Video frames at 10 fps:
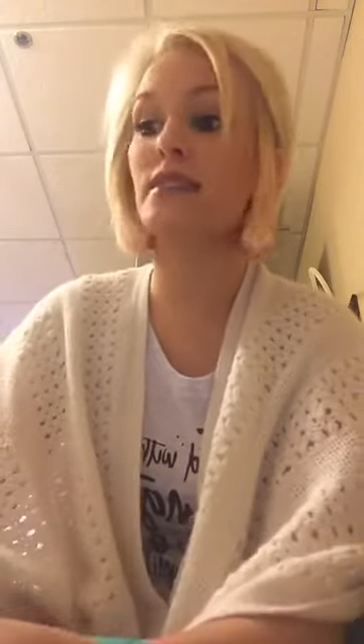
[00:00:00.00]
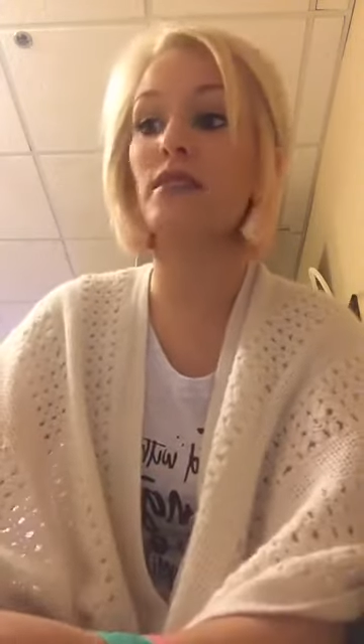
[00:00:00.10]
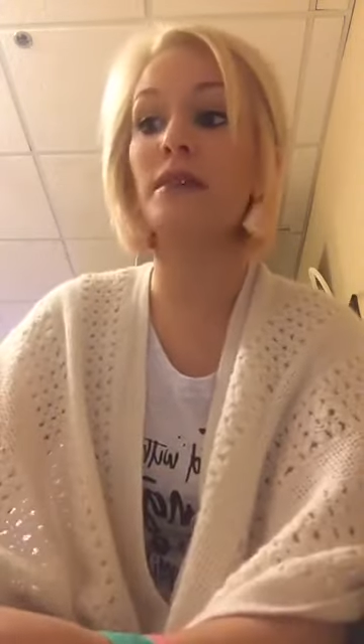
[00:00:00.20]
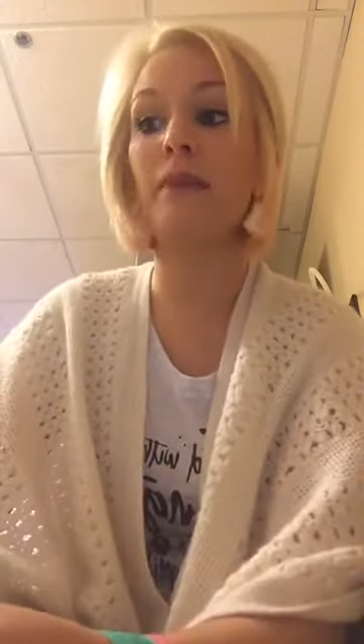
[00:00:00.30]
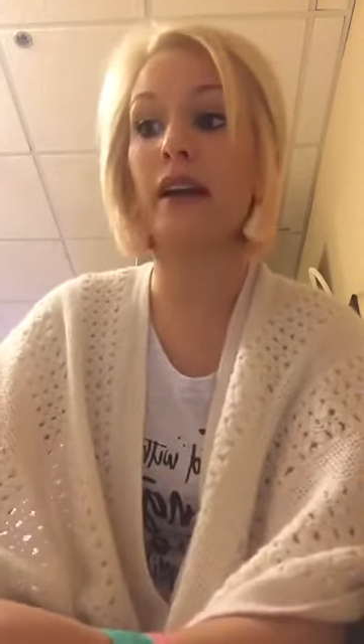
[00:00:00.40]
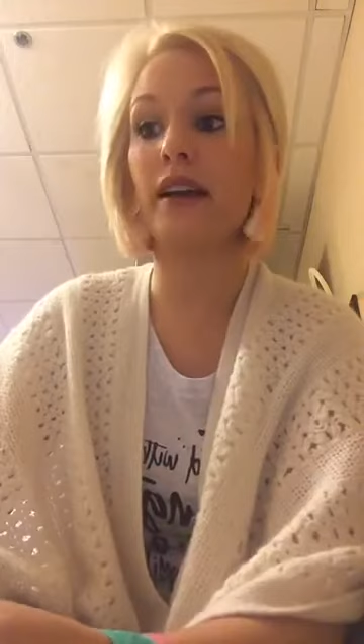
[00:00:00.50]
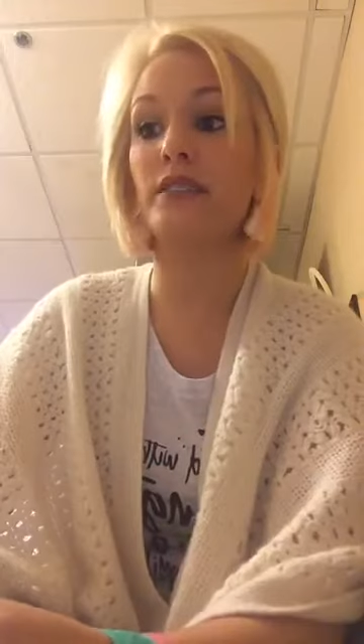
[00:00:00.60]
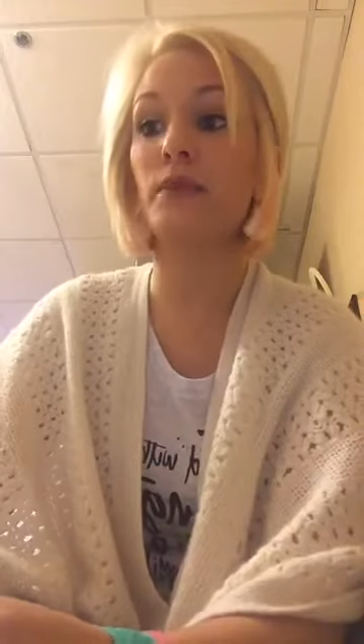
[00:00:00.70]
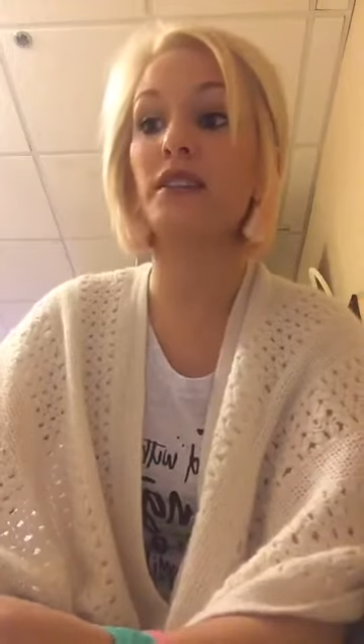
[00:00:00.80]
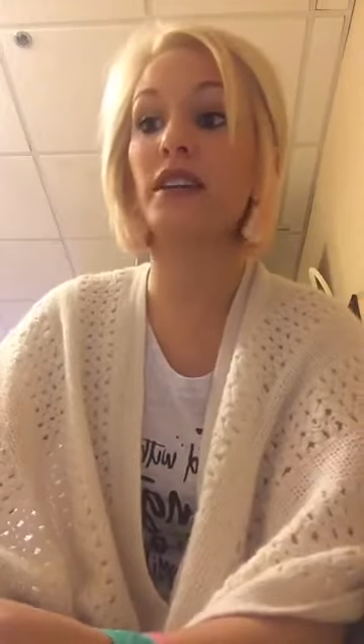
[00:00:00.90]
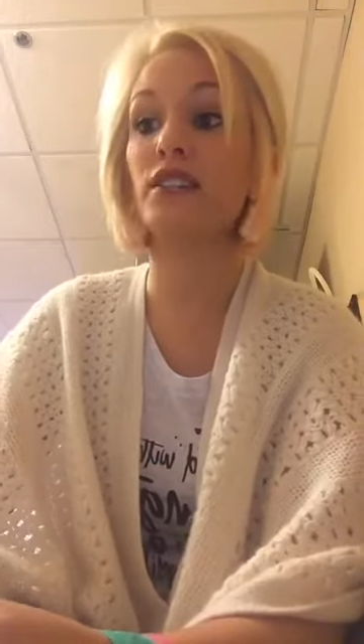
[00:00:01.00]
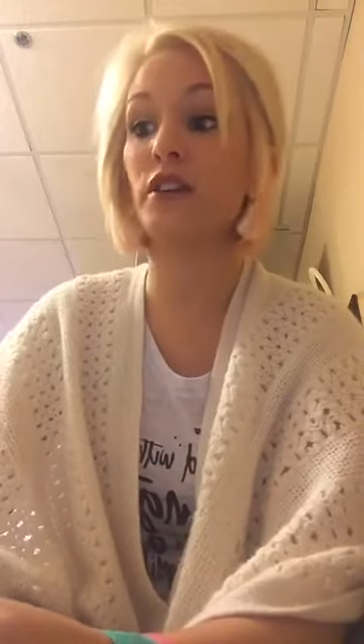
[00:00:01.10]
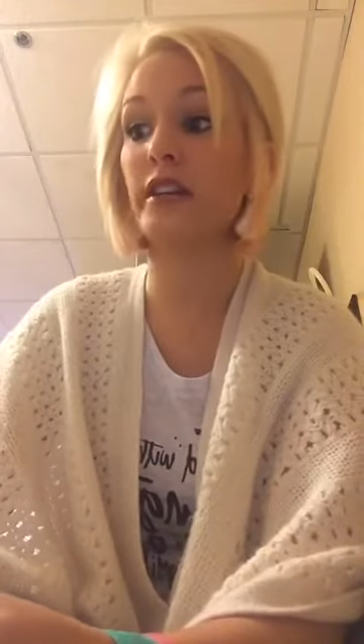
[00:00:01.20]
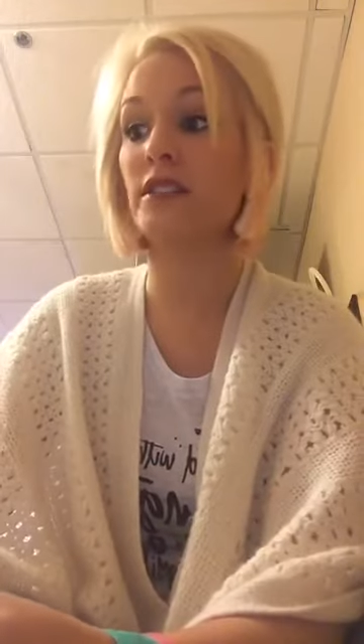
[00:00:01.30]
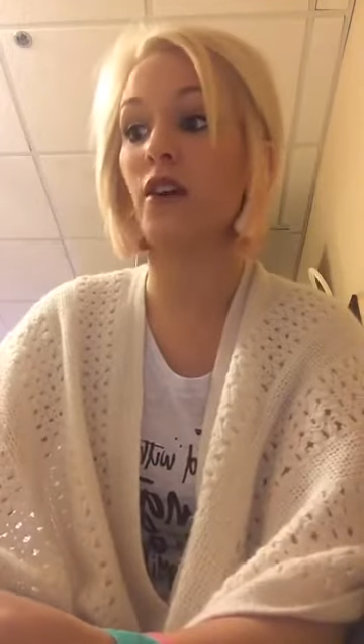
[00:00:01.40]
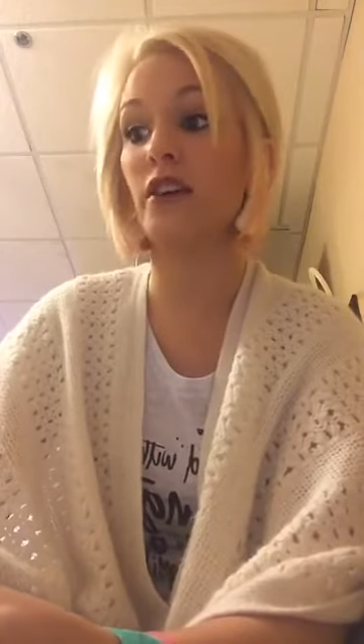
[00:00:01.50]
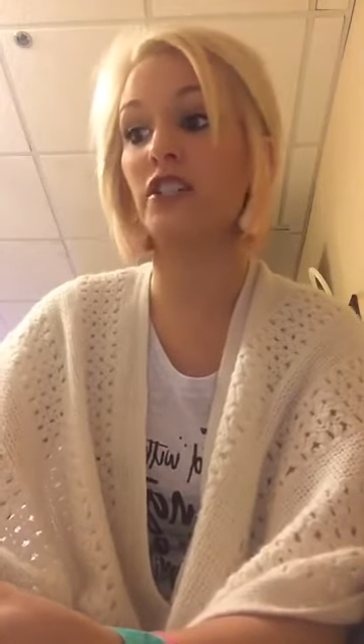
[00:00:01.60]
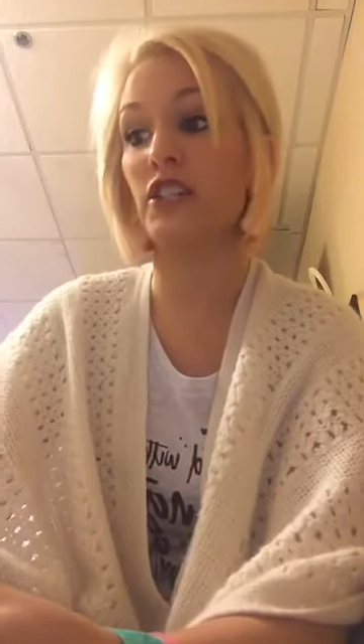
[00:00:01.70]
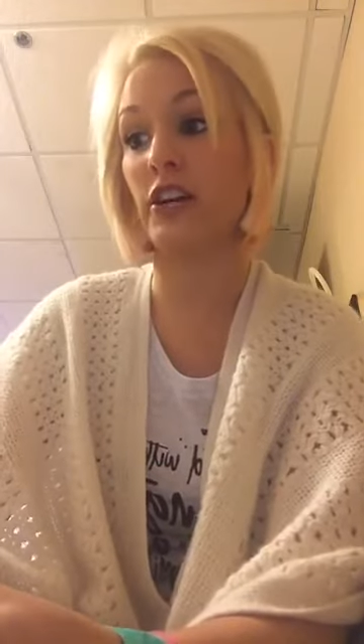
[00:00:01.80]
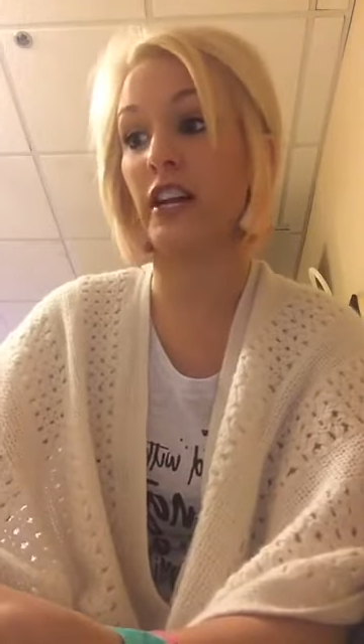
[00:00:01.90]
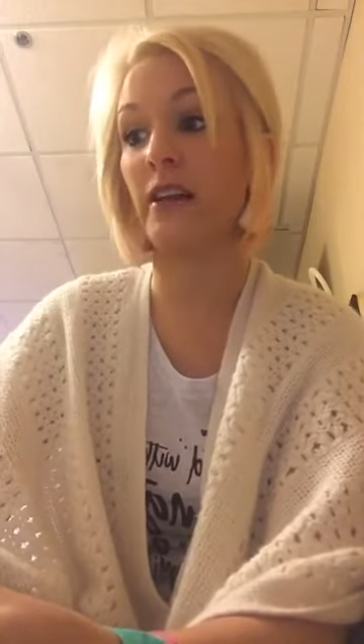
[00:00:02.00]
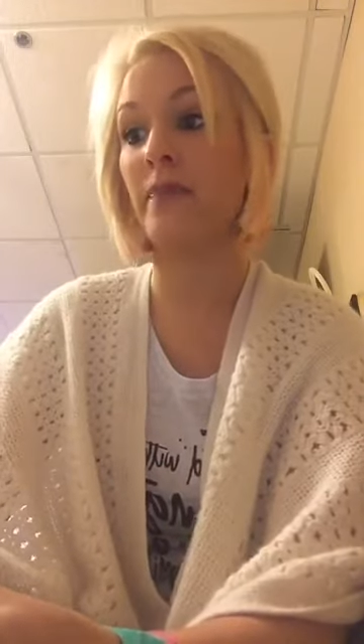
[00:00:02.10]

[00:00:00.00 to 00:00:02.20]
those among us with the endurance on our journey?